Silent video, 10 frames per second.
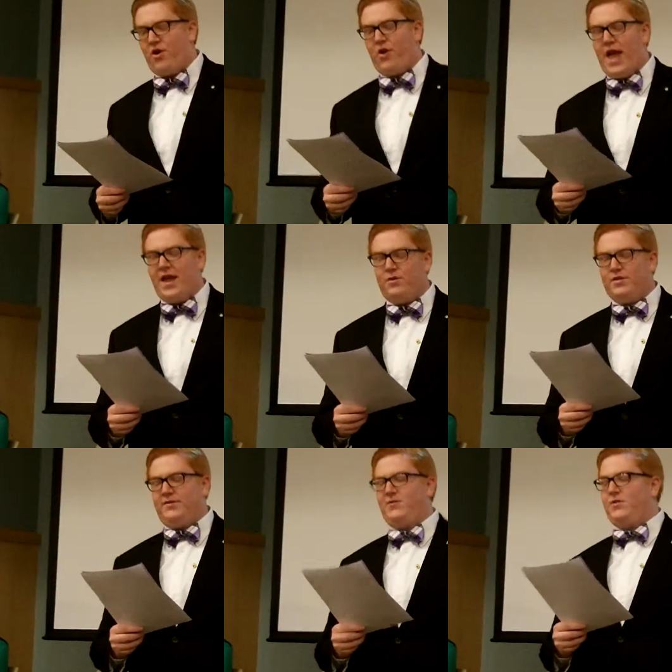third annual
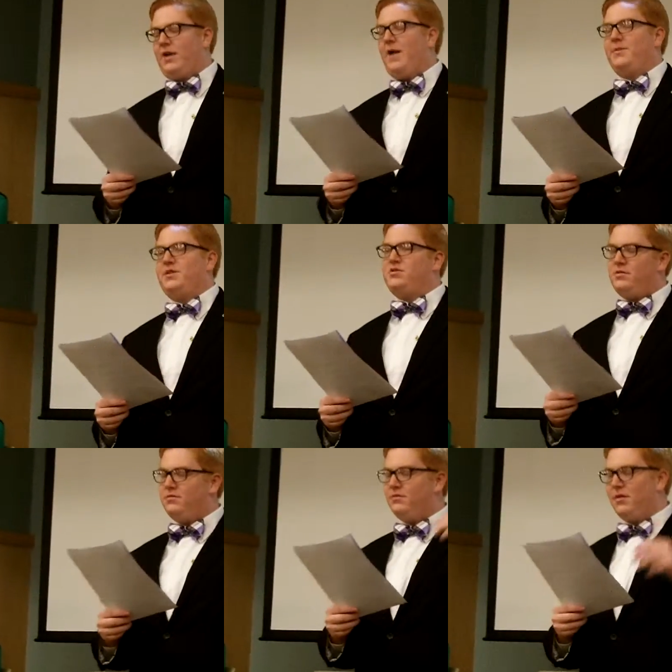Deepher Dude competition.
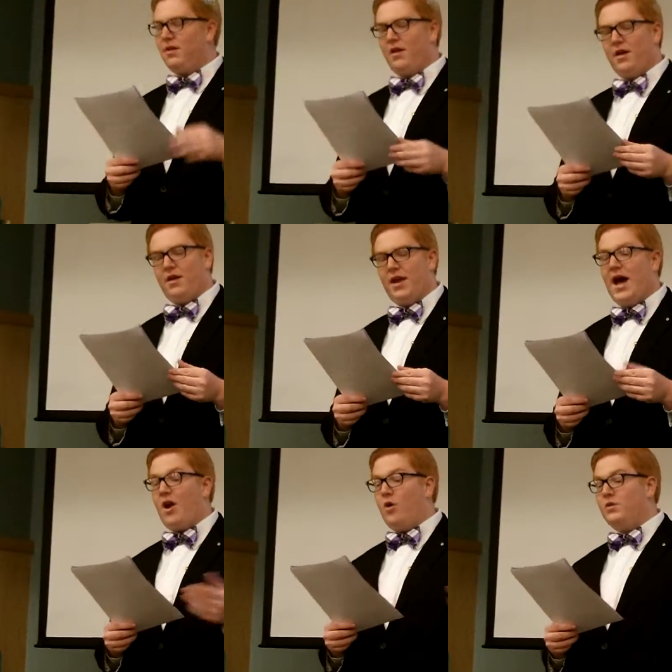
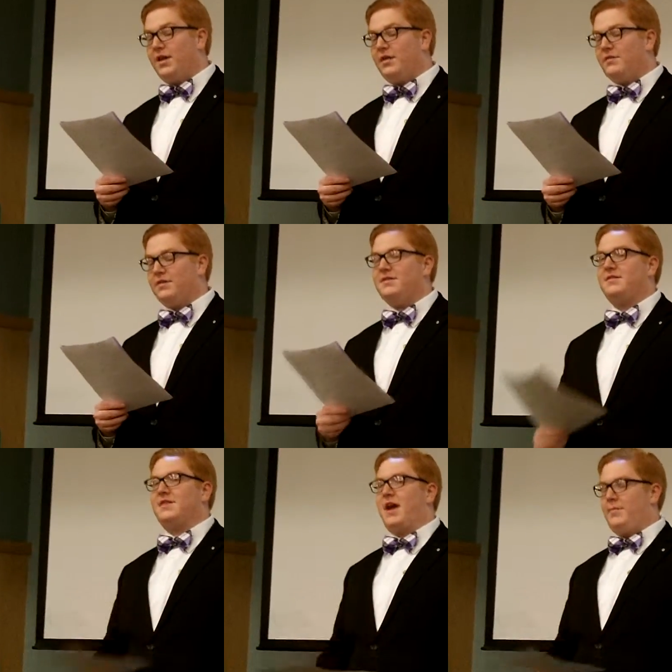Not only is
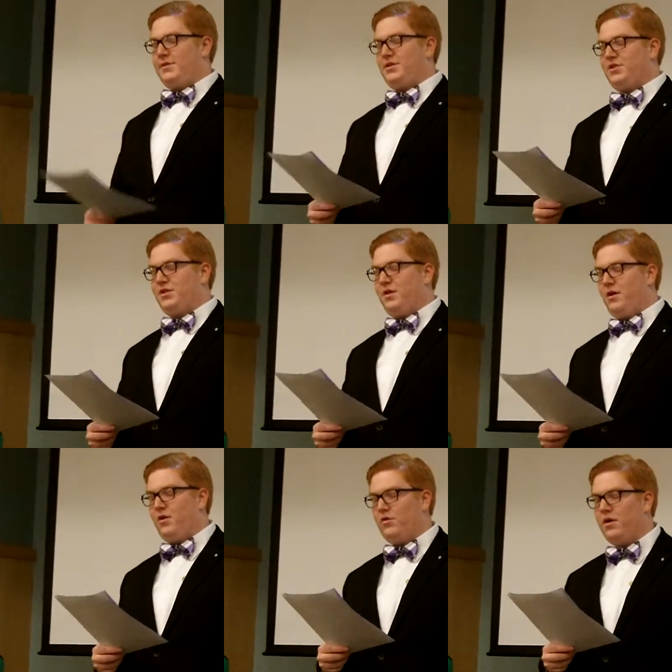this a competition
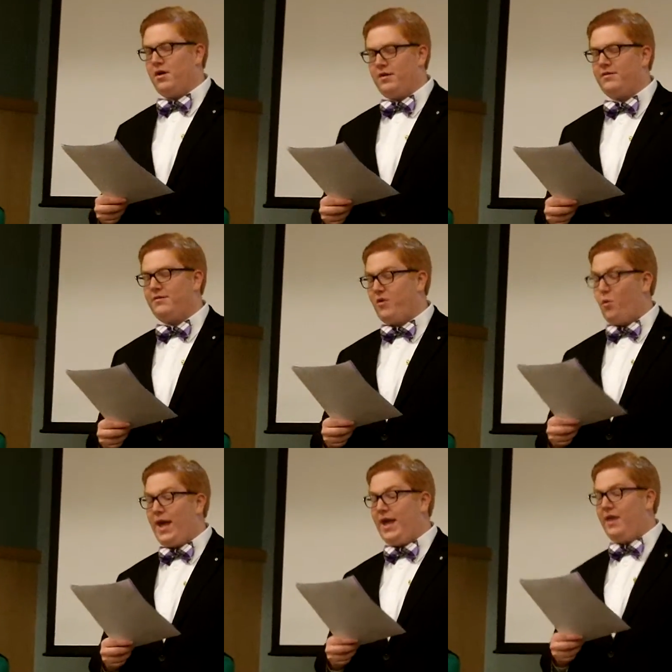uh,
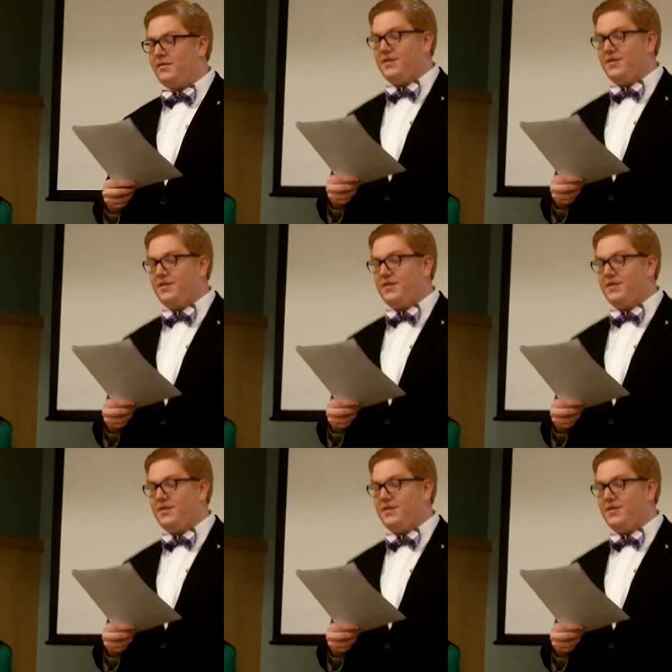the way